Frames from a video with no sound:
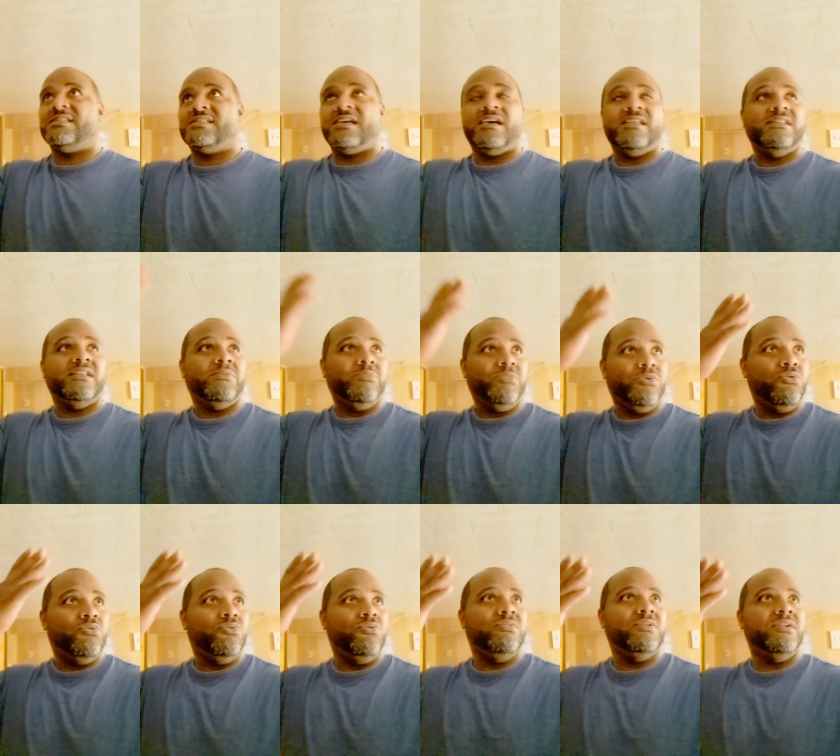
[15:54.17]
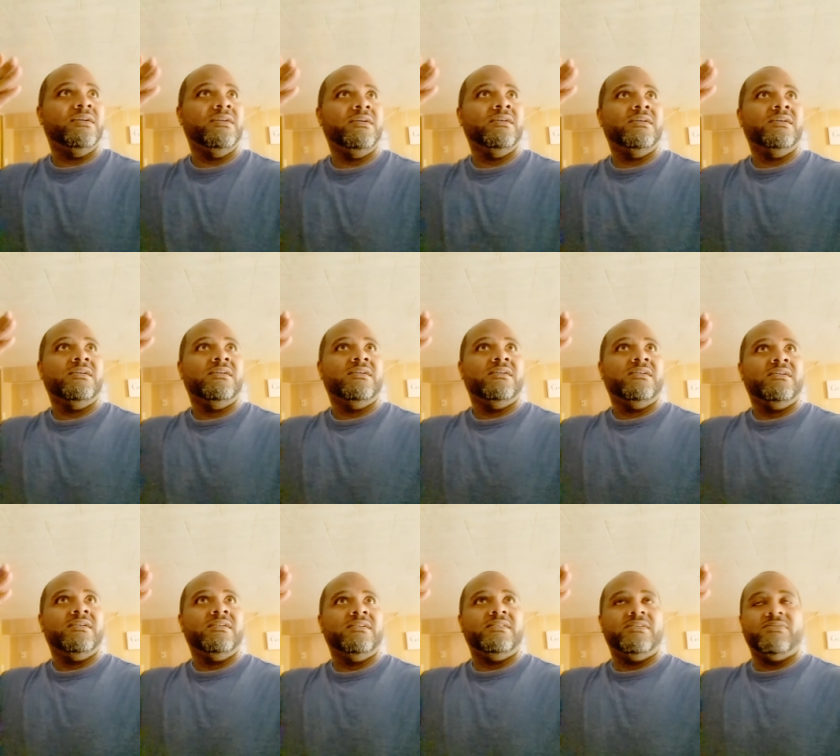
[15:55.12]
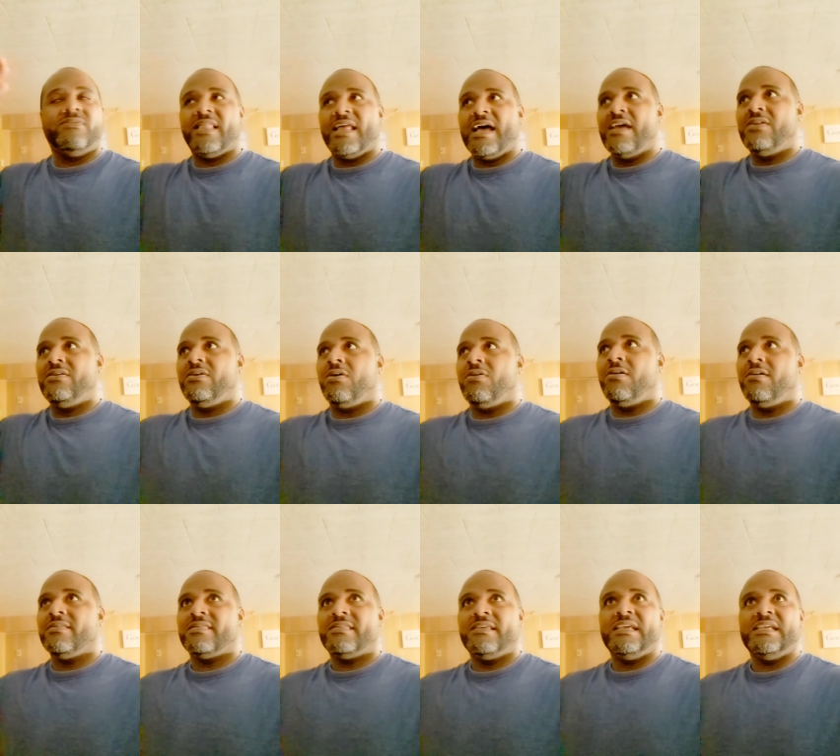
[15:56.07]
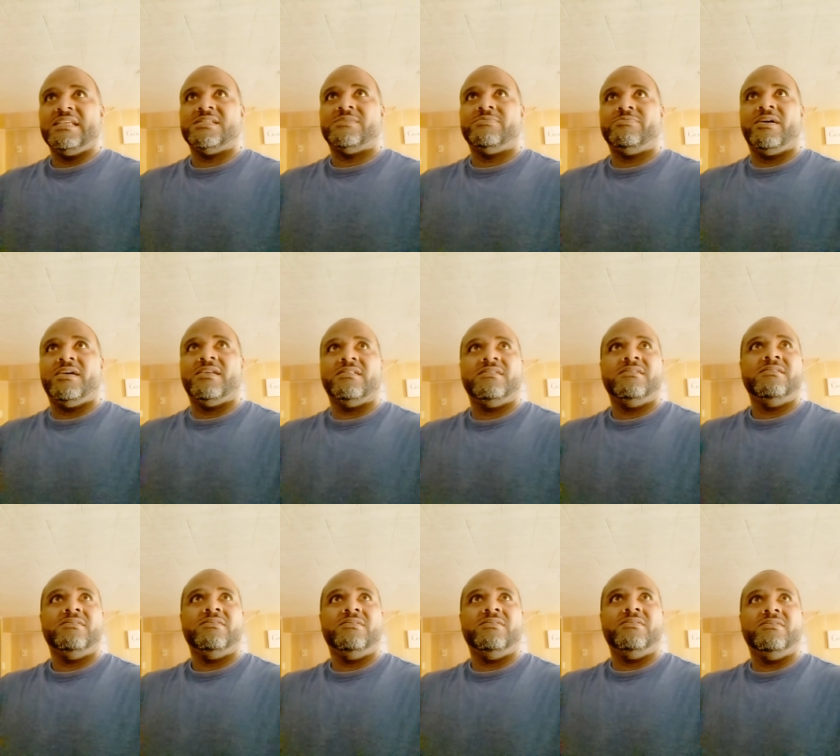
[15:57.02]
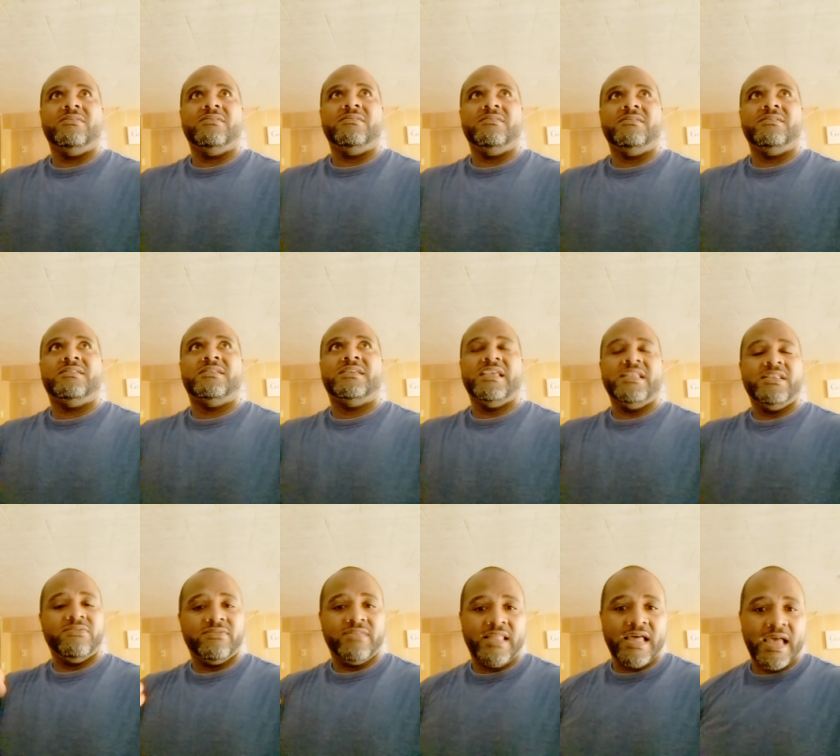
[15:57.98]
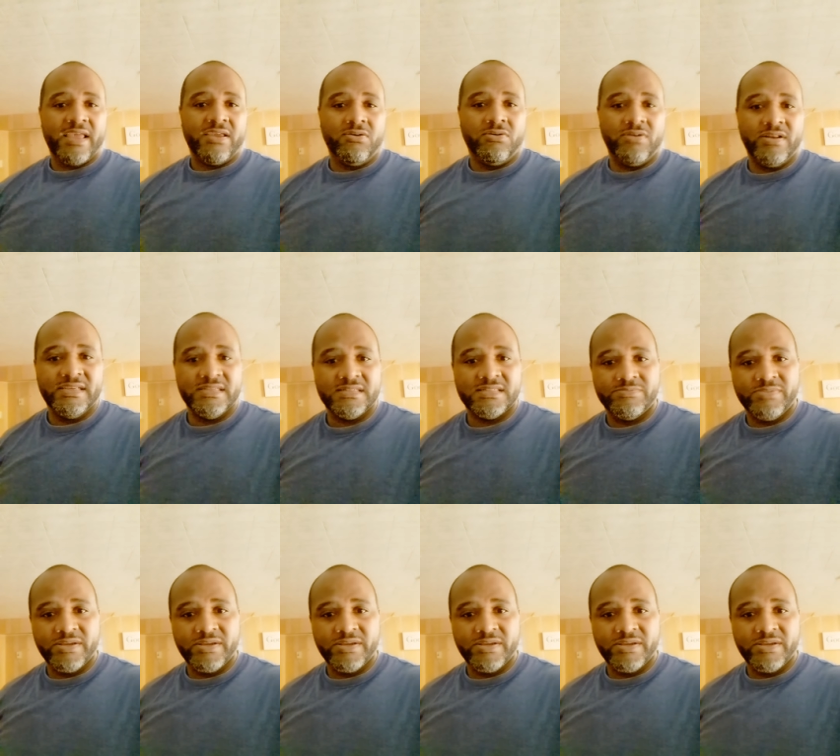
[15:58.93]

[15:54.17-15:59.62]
the sun, the moon. You rely on all things, but can you rely on his